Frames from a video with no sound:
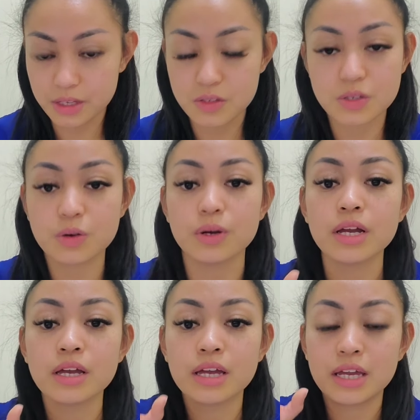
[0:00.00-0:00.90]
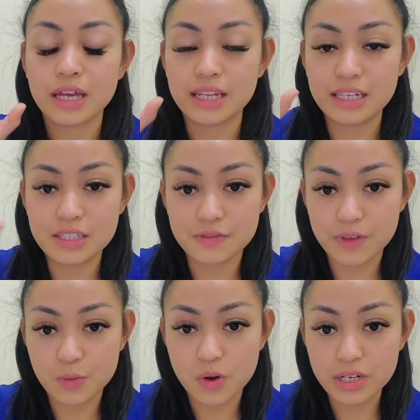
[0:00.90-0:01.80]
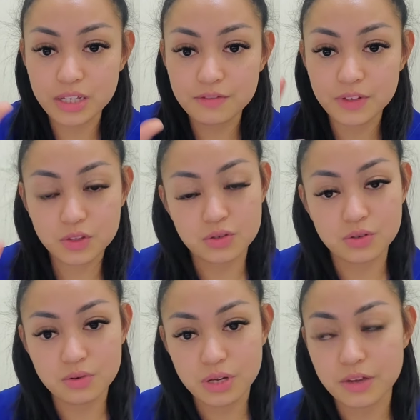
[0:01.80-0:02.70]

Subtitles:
So in leads V1 and V2,